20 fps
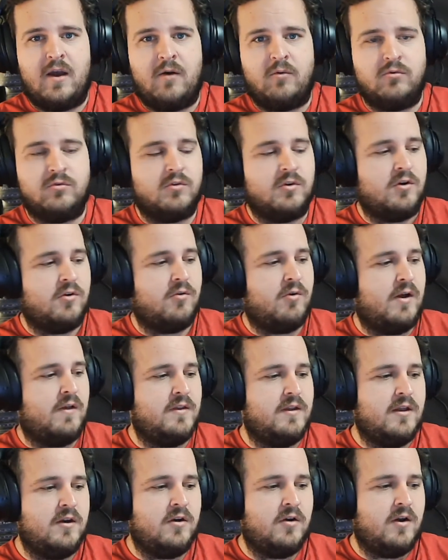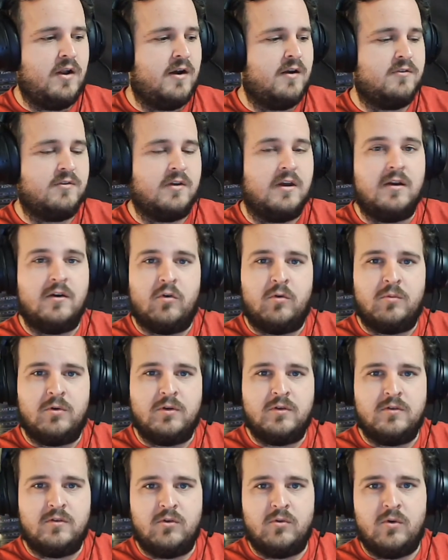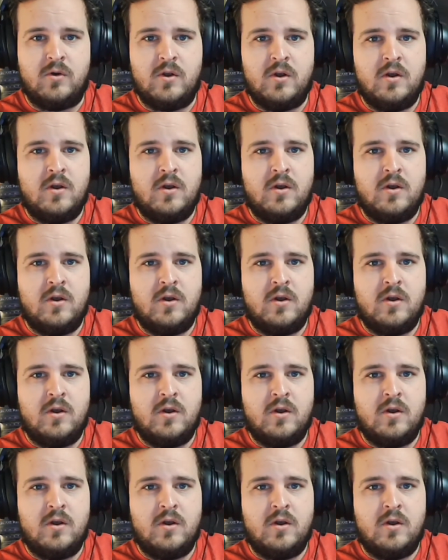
I was looking around the internet as I normally do,